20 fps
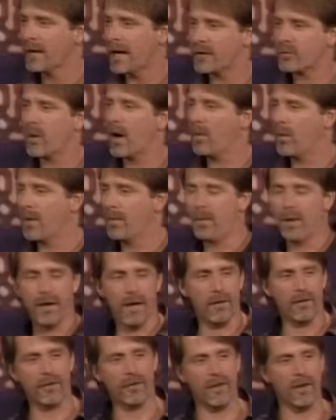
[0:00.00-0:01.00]
That's why we put
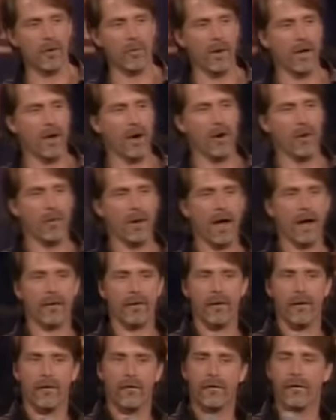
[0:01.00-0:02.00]
everything we own out
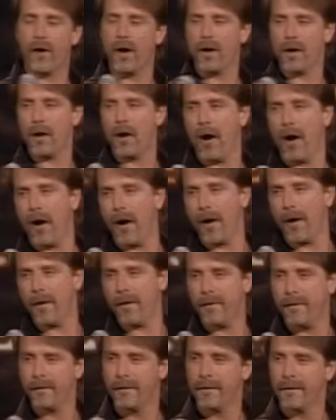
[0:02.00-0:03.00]
in the front yard.
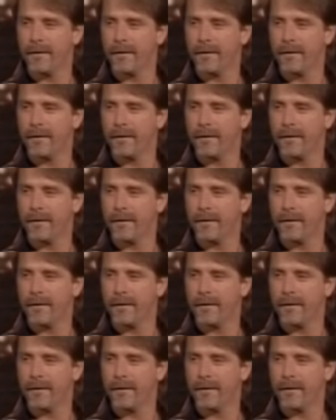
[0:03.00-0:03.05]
